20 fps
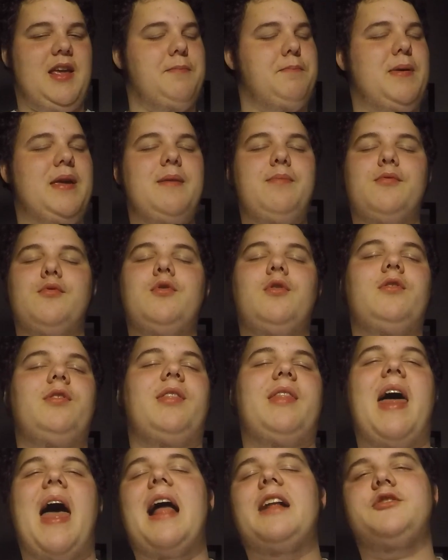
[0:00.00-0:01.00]
and people will
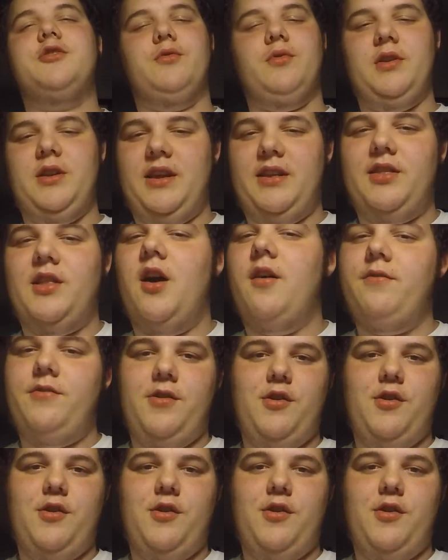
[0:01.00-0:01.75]
naturally love